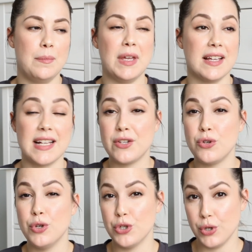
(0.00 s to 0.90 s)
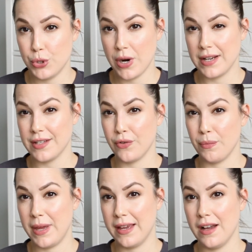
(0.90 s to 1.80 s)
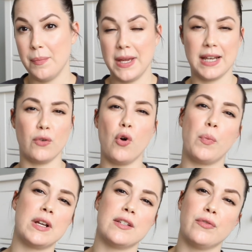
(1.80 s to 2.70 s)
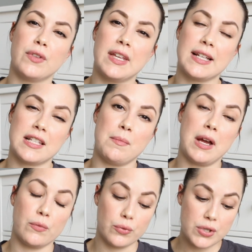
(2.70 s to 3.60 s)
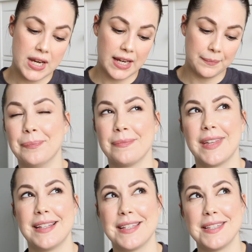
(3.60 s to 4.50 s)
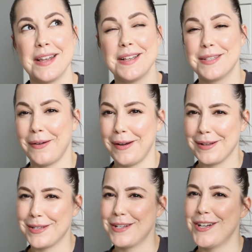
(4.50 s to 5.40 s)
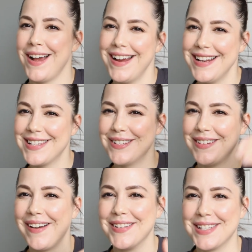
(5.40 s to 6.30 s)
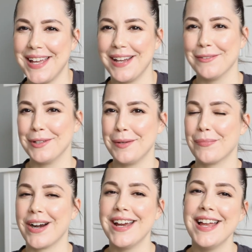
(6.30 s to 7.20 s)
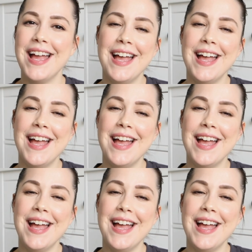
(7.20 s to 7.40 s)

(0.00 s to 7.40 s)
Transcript: because I do enjoy trying different makeup and incorporate different things in my routine. The sun is starting to shine, so now it's getting really bright.